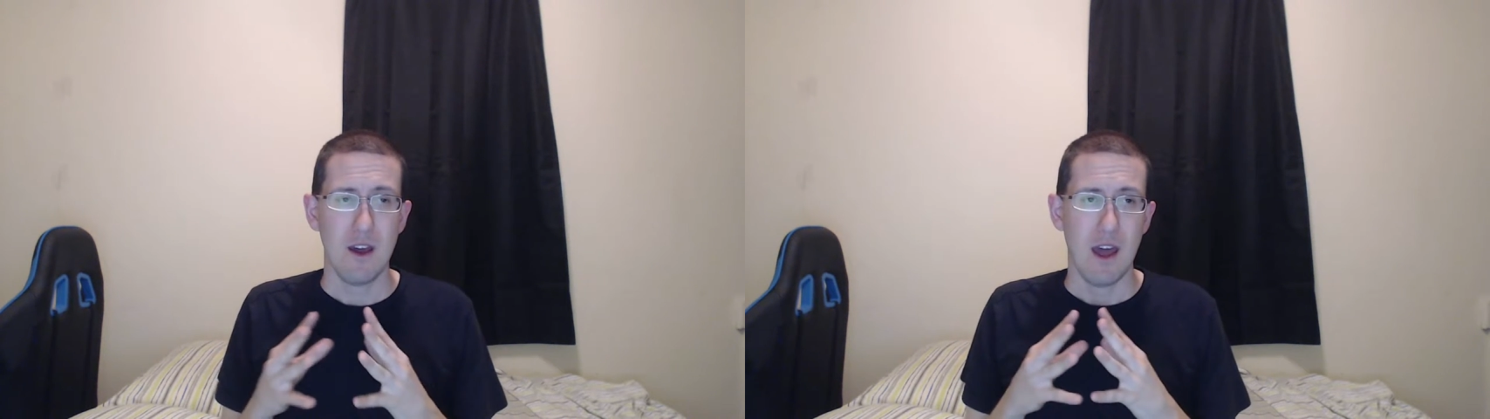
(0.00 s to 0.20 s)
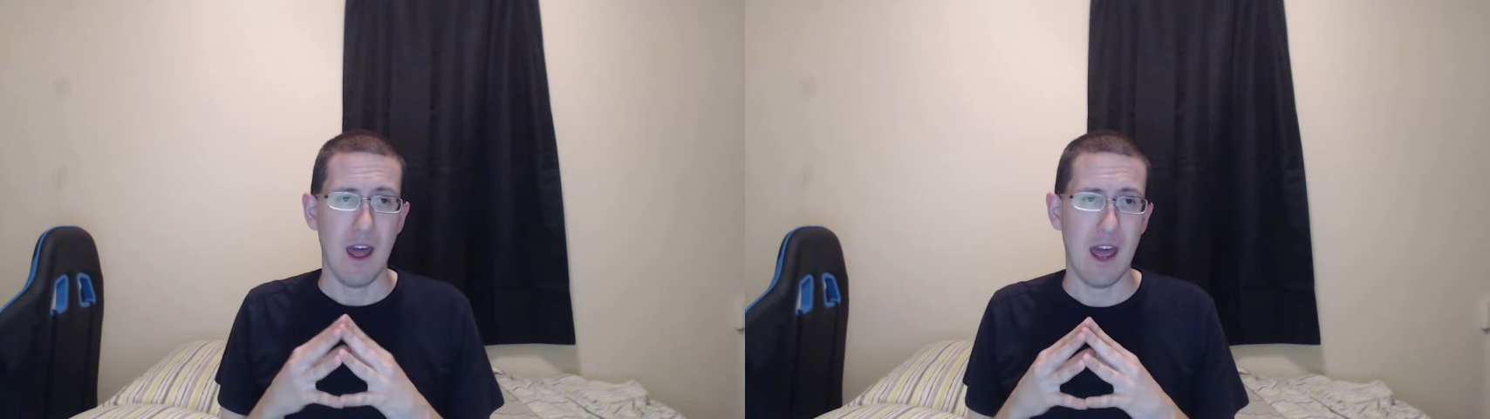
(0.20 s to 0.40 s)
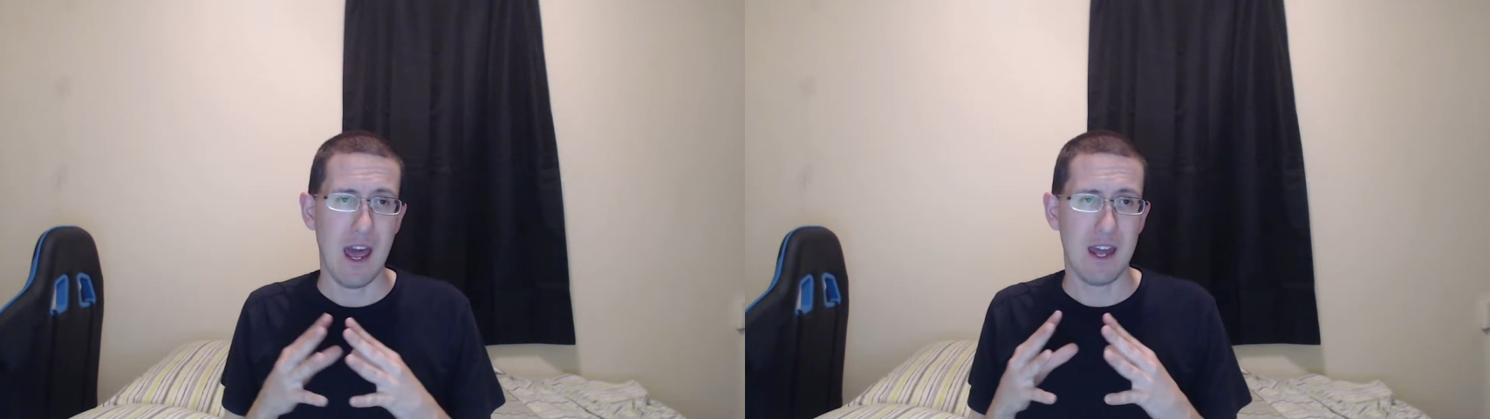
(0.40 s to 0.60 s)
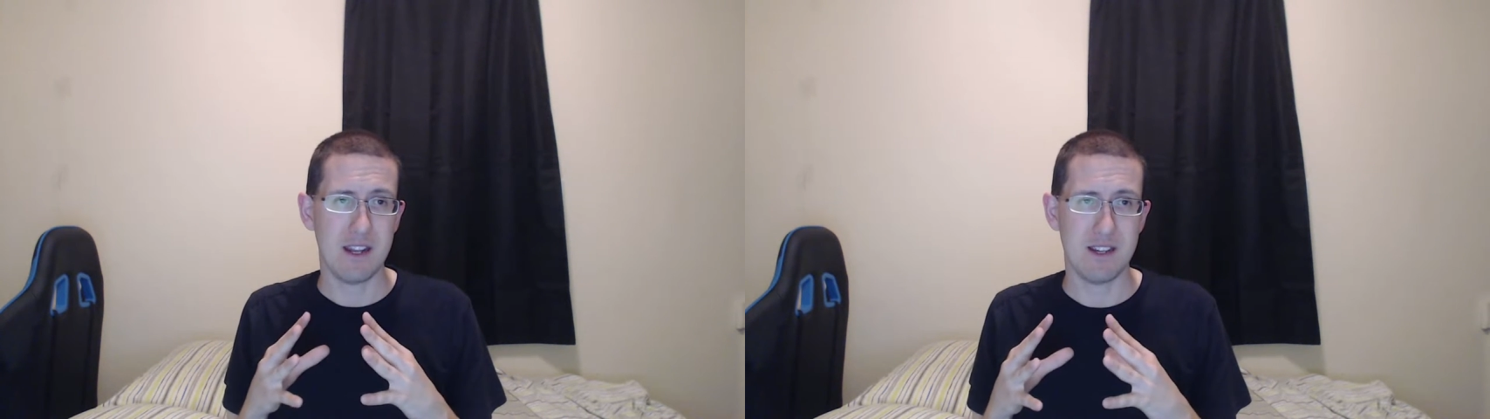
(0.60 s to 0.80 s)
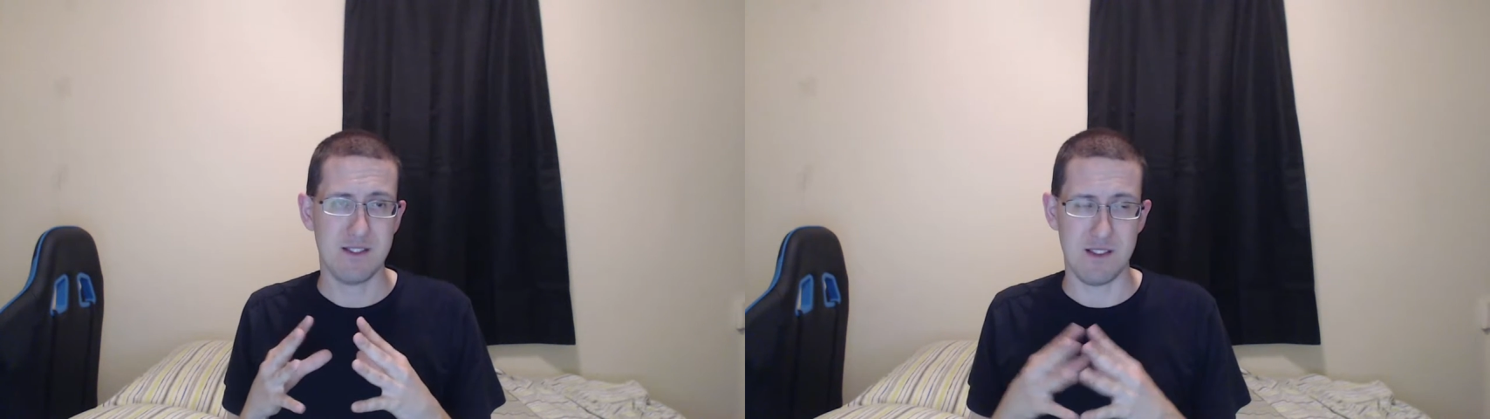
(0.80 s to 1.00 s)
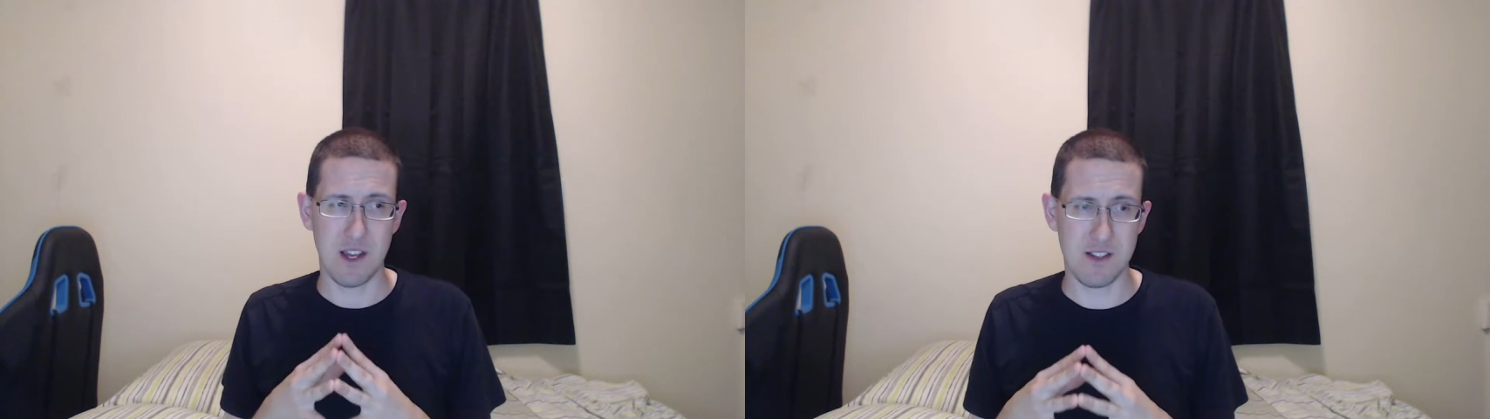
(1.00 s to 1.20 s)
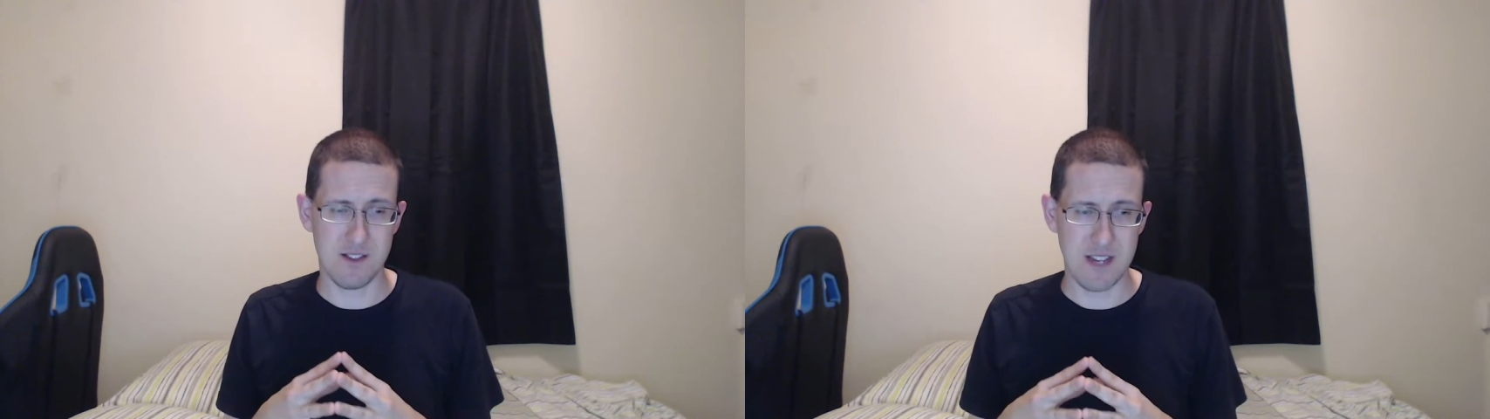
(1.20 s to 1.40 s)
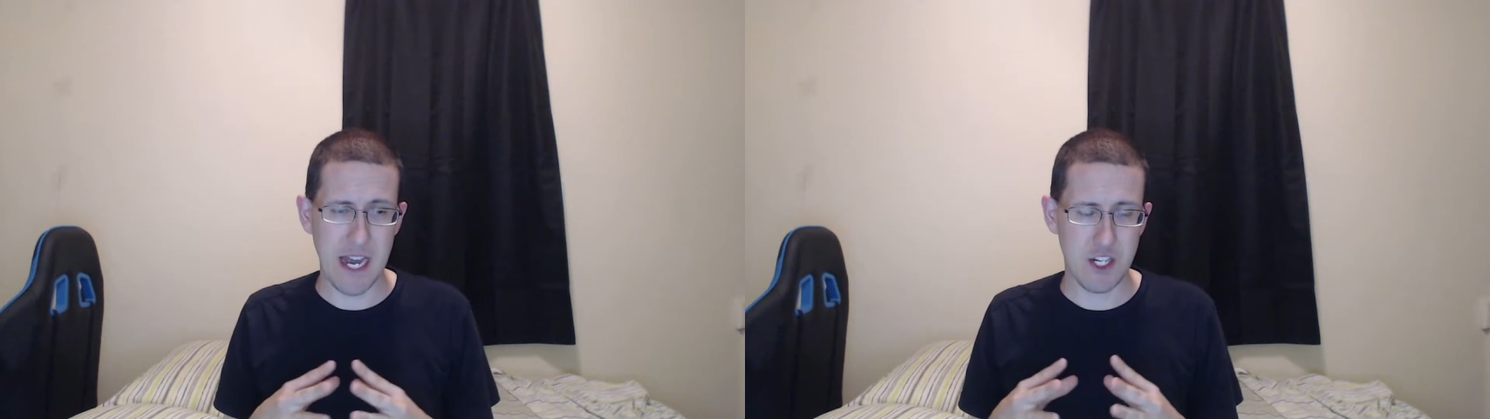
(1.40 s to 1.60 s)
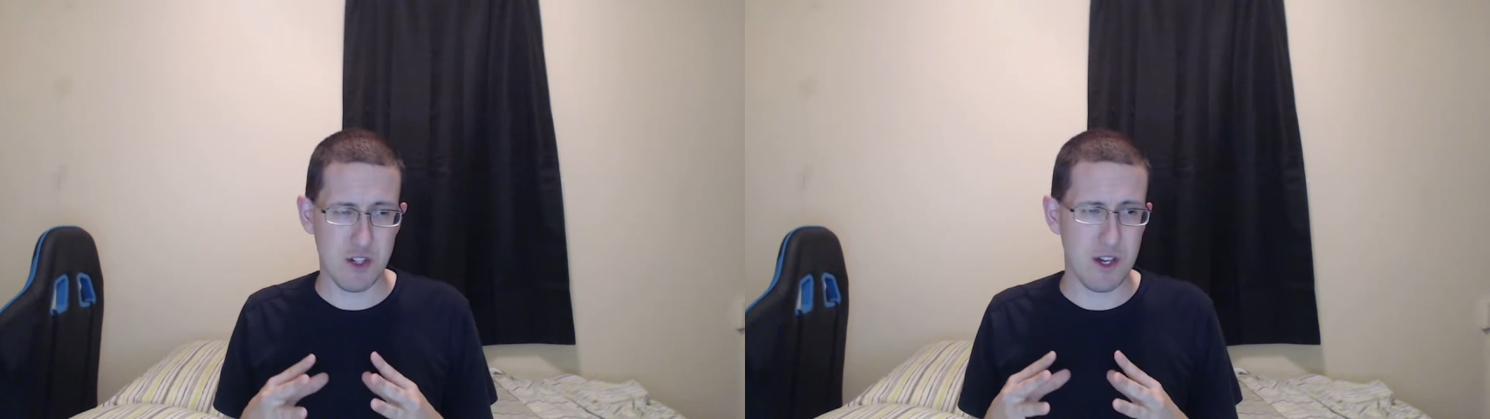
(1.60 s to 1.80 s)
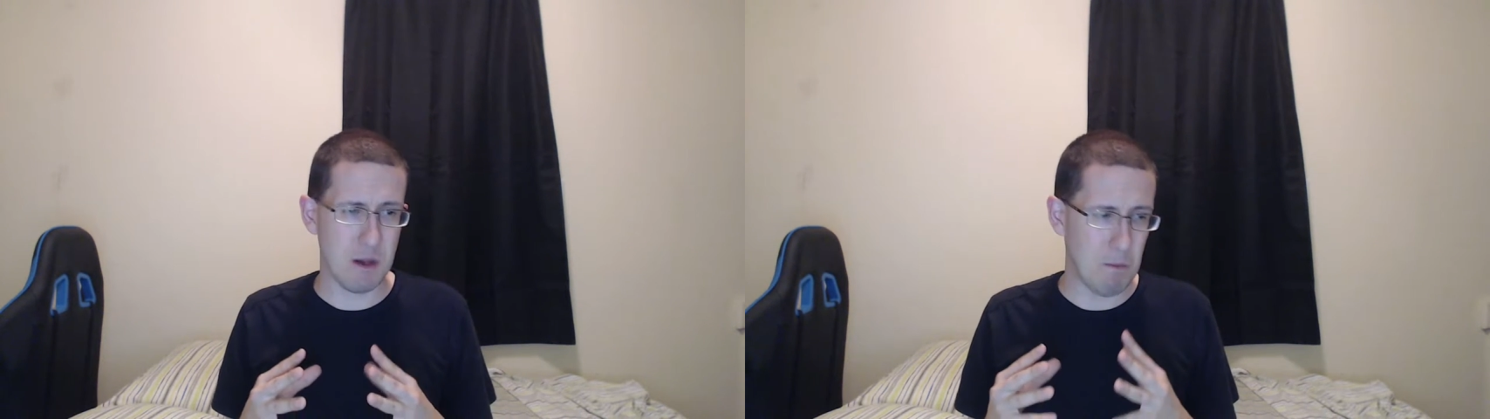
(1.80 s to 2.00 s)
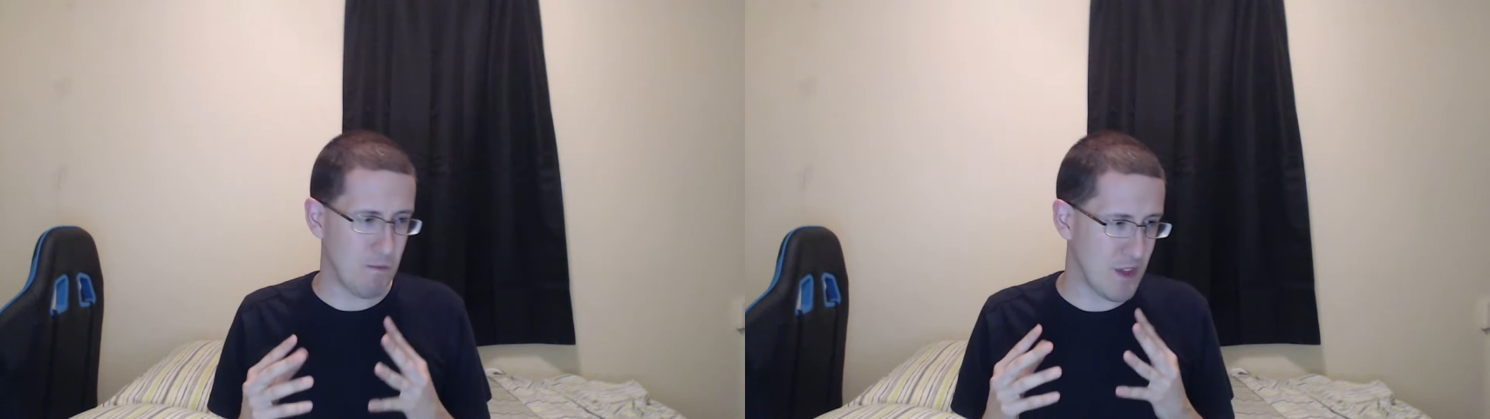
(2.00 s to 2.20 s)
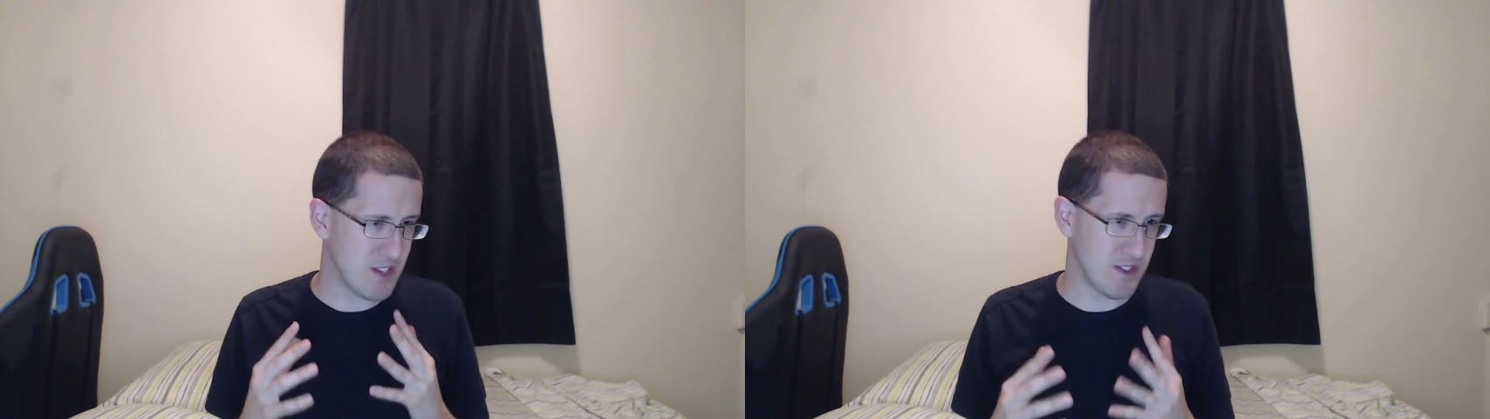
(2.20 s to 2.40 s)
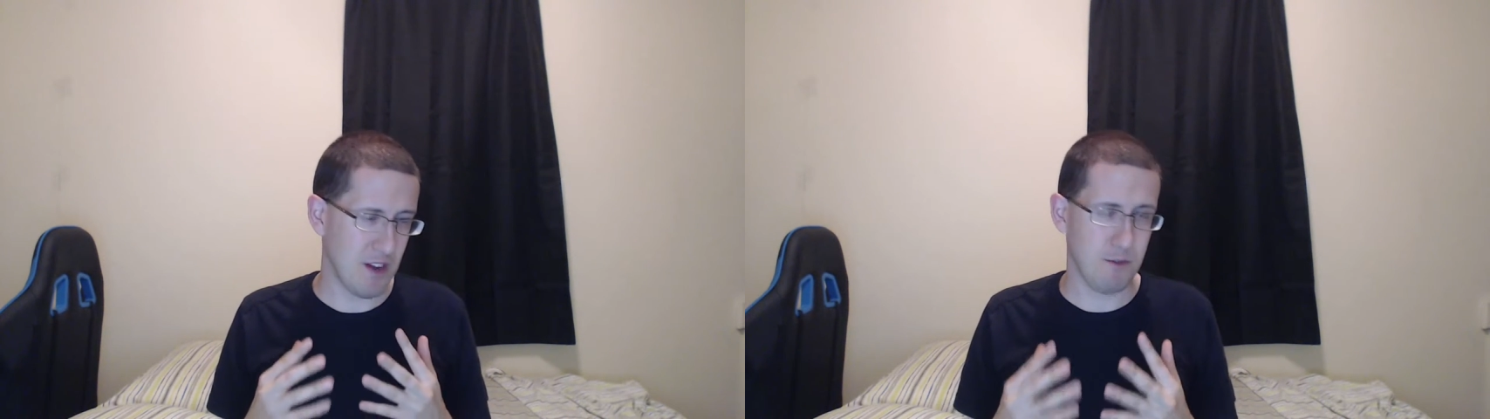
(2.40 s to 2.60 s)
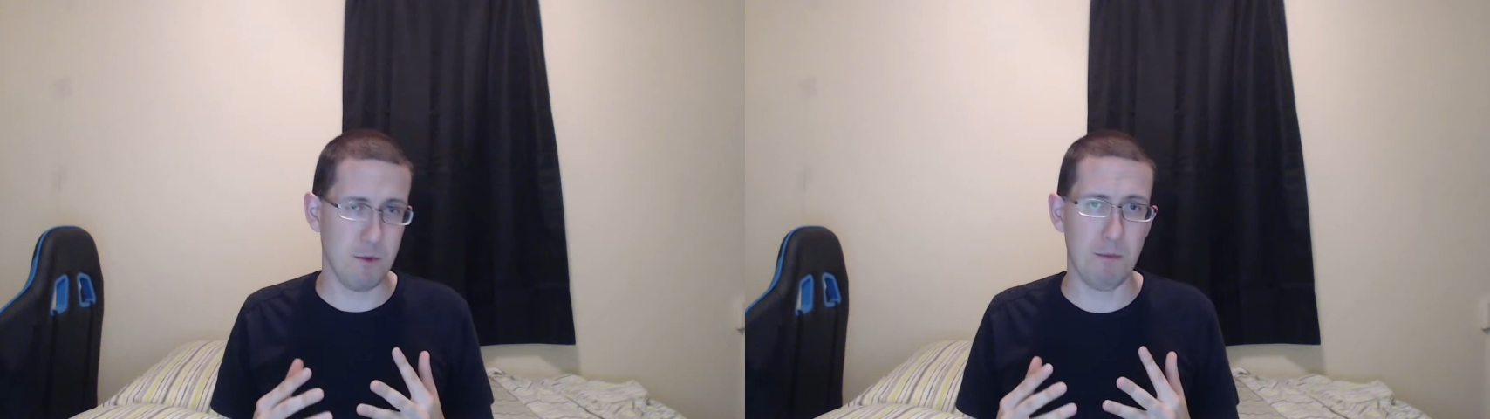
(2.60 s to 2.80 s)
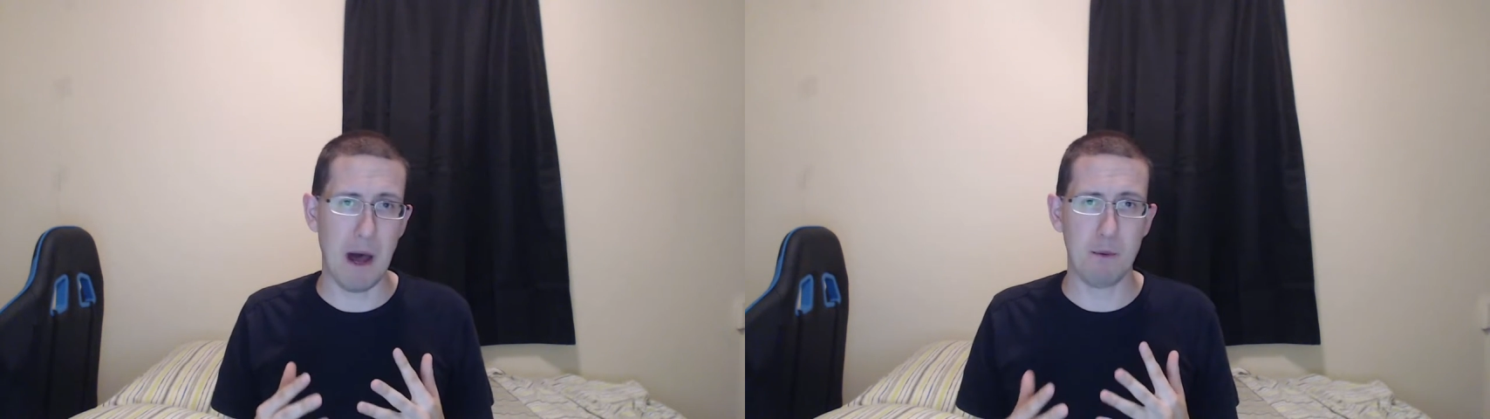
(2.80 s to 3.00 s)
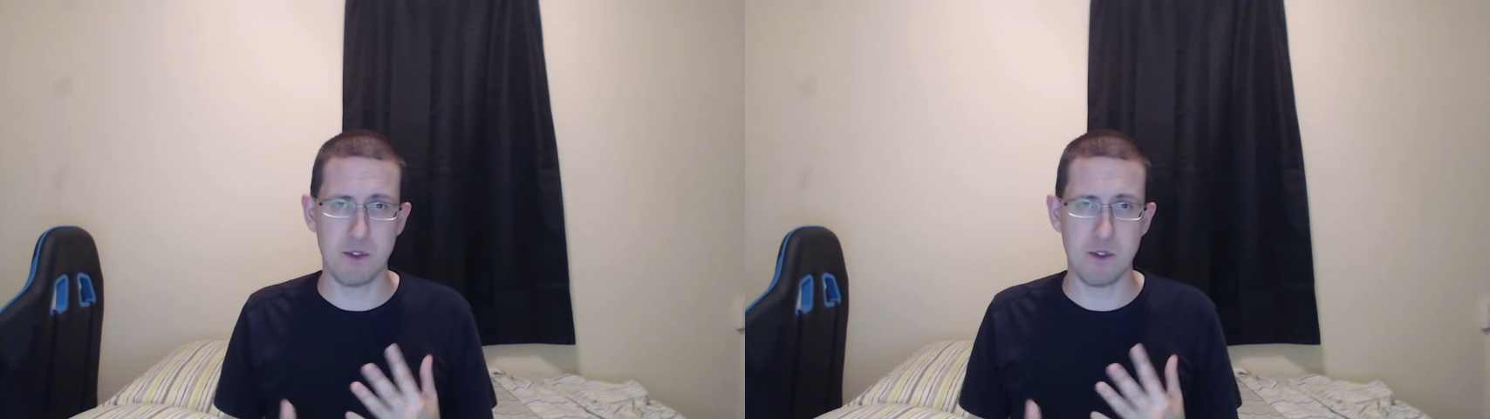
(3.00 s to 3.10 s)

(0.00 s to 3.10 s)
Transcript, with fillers: And it's this. It's actually, it's not from the Bible.